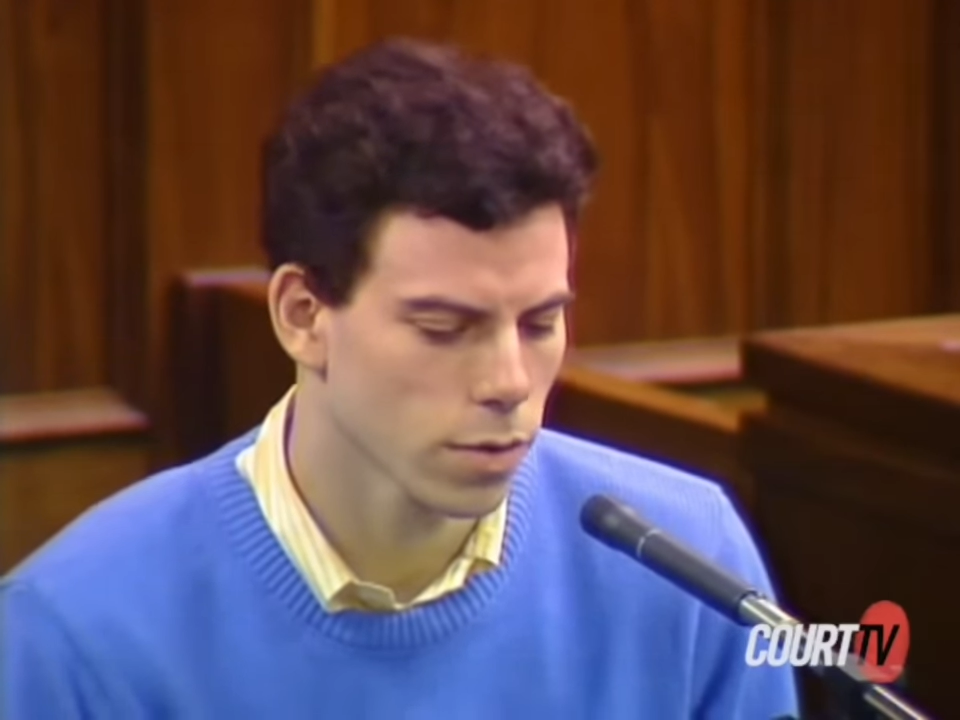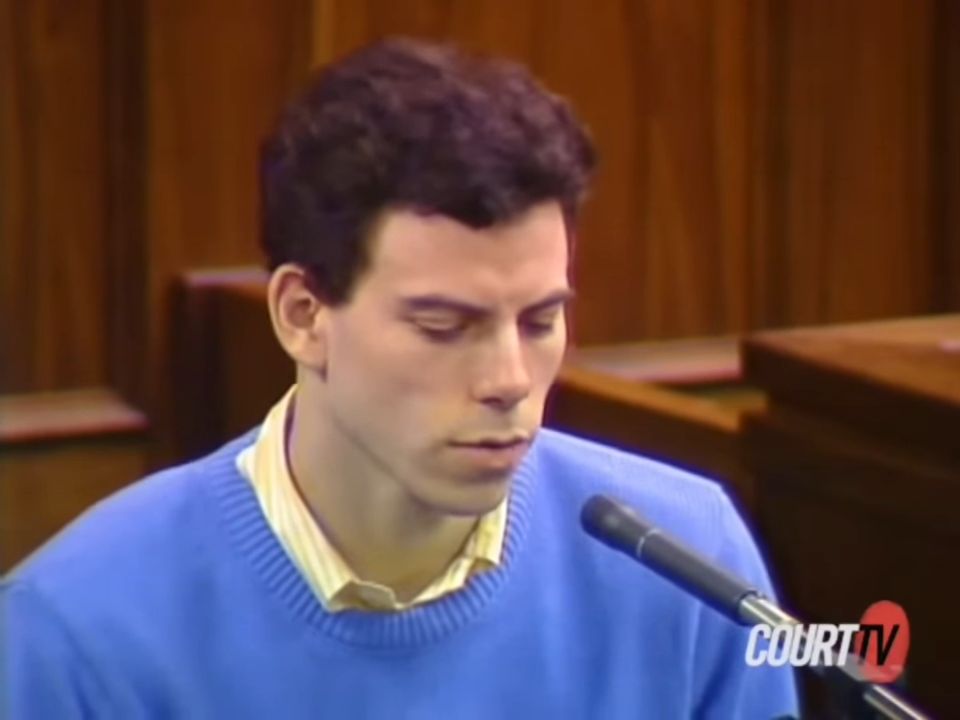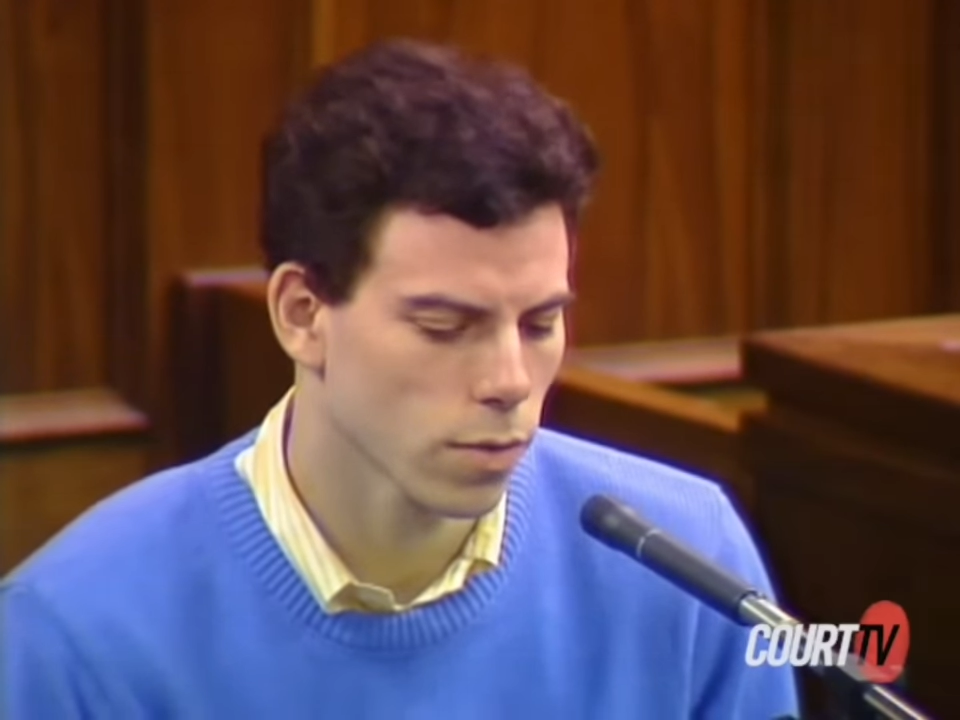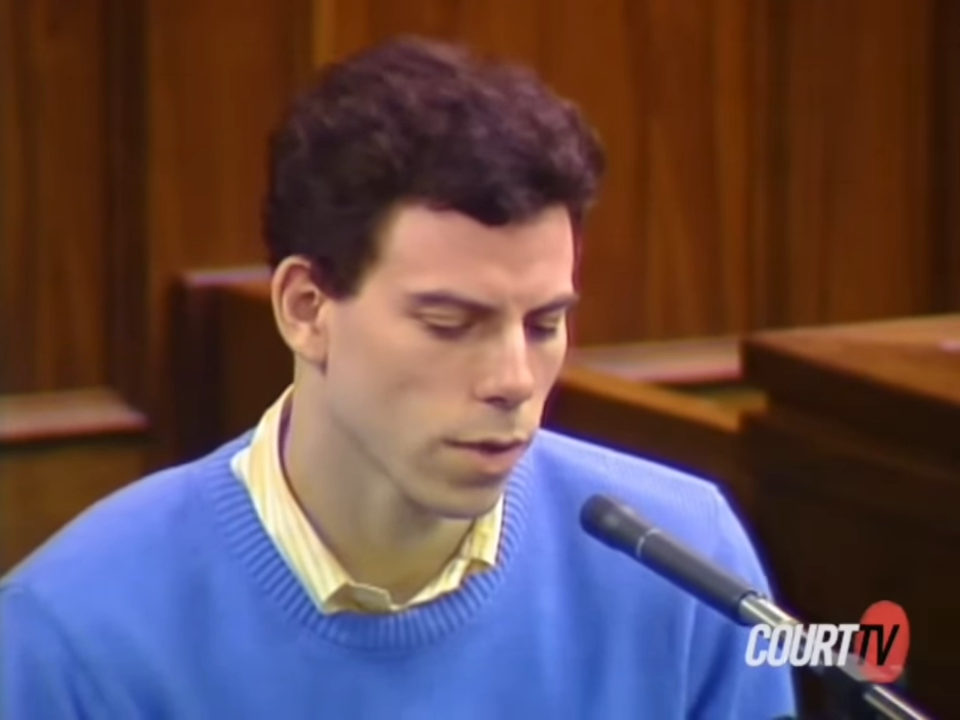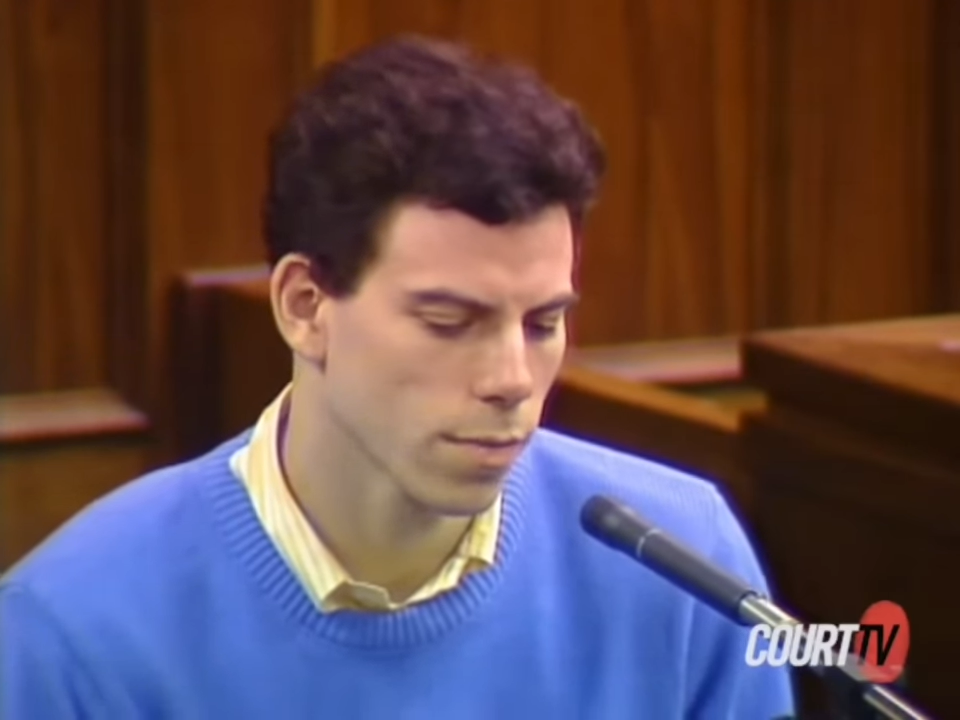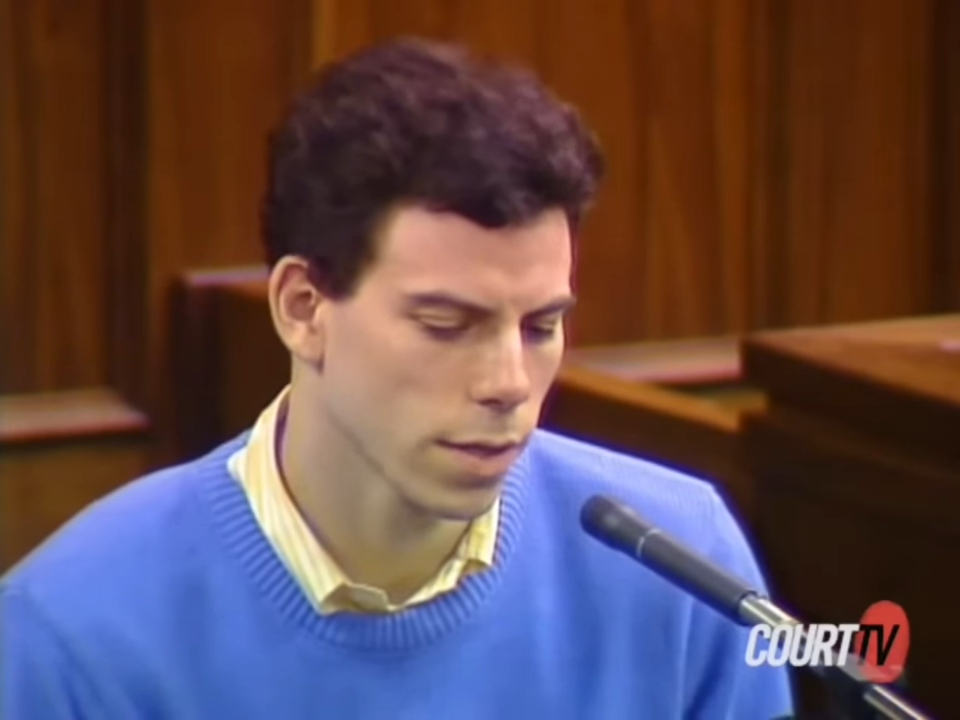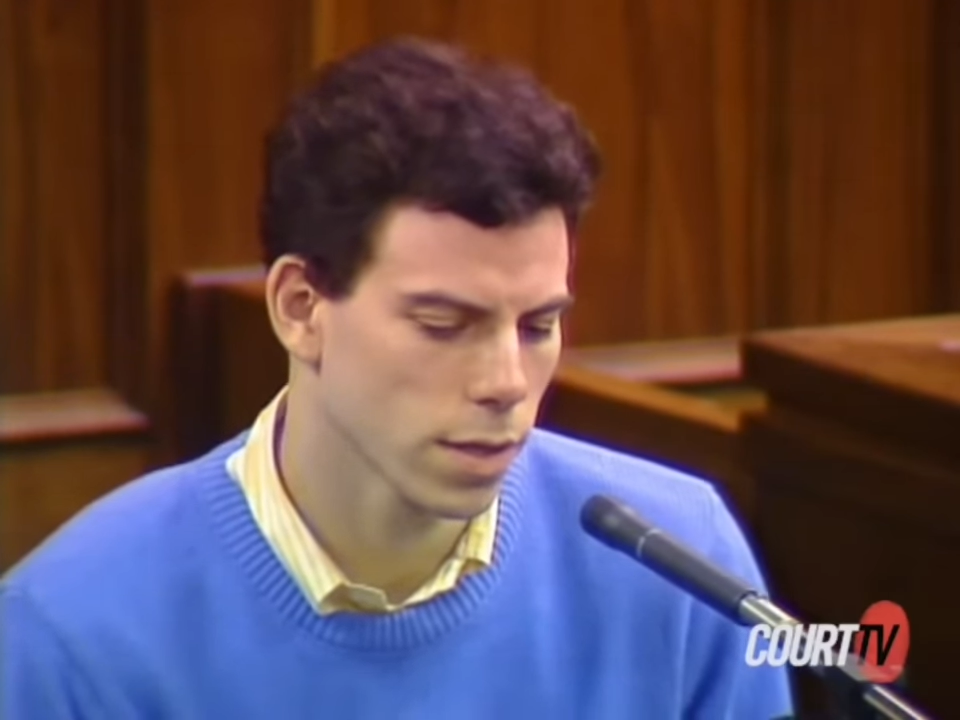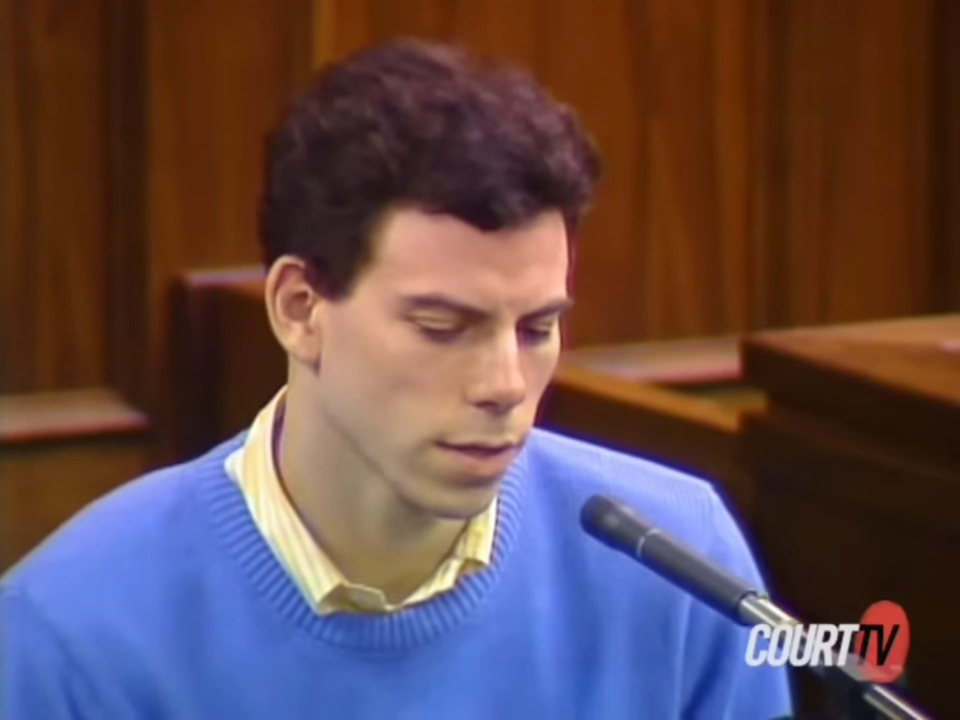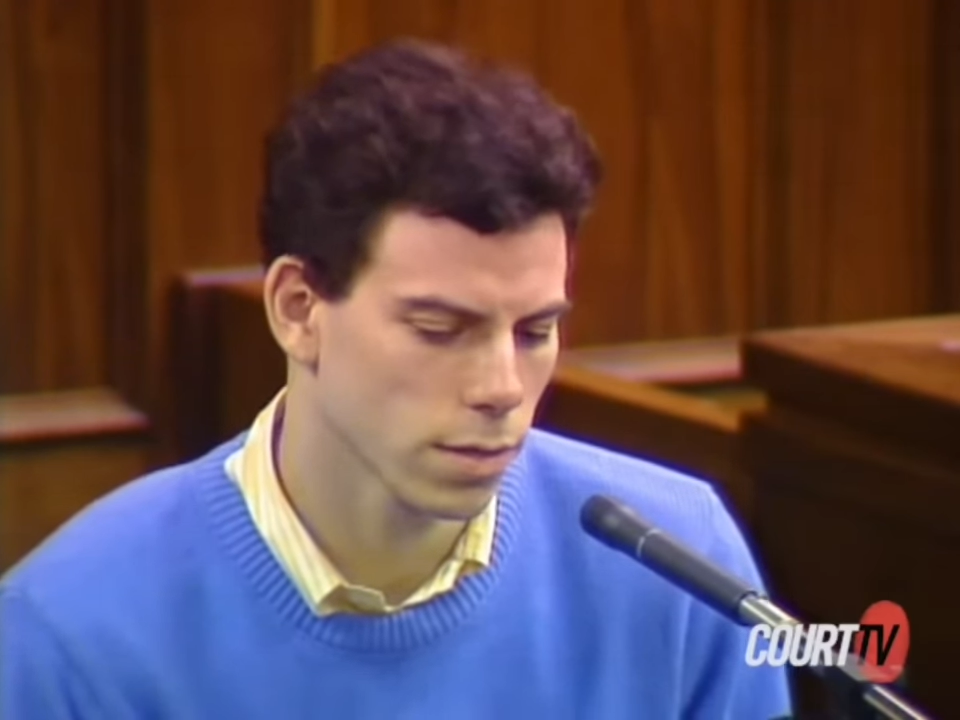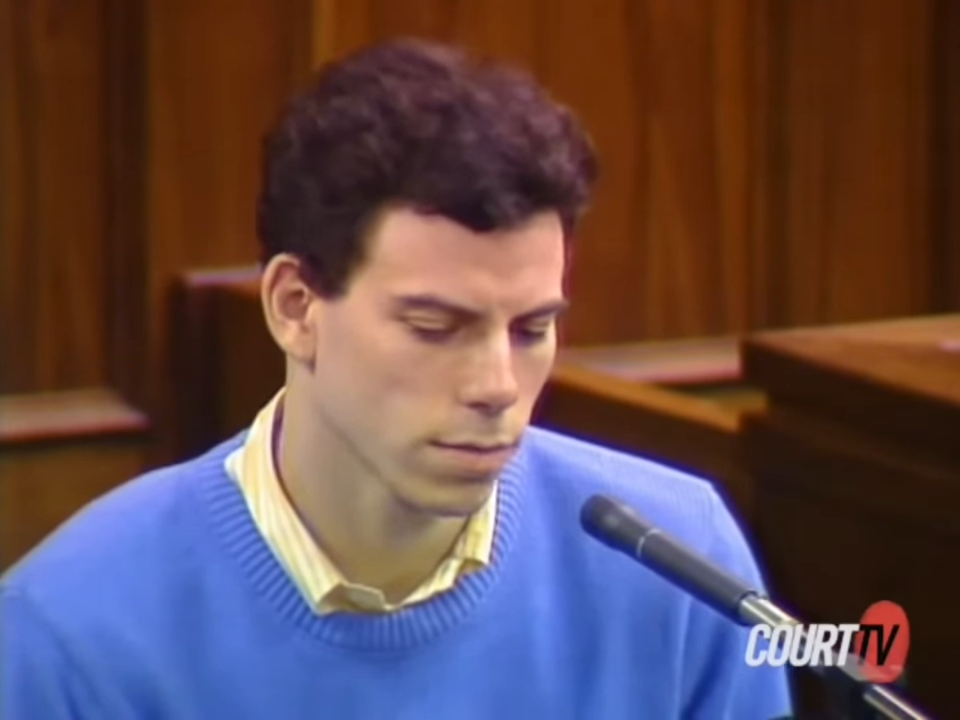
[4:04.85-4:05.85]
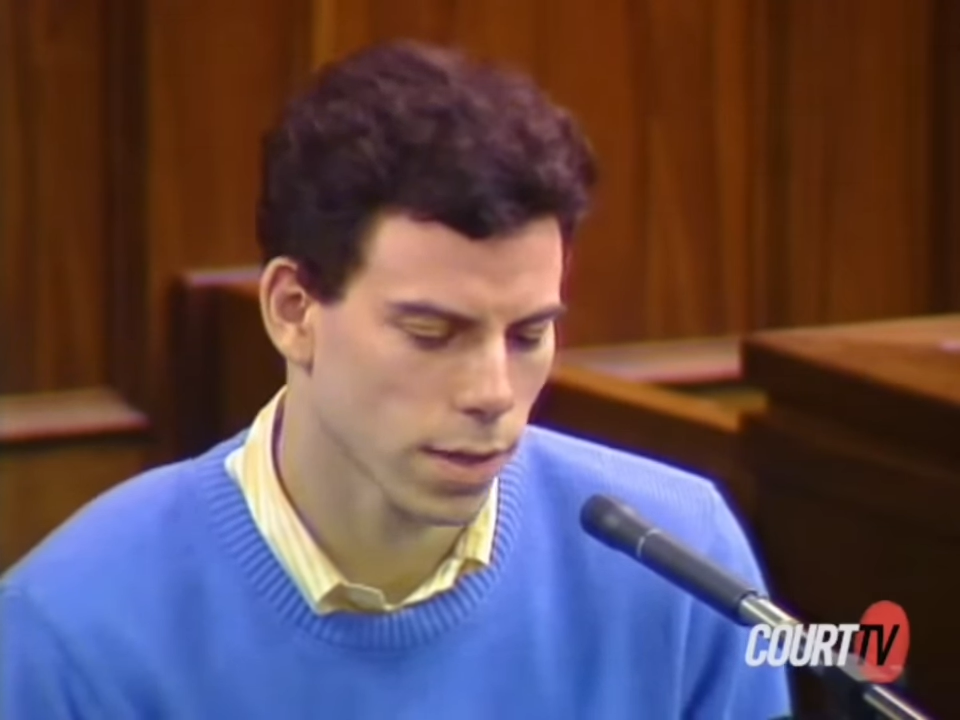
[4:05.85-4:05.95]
you don't want to be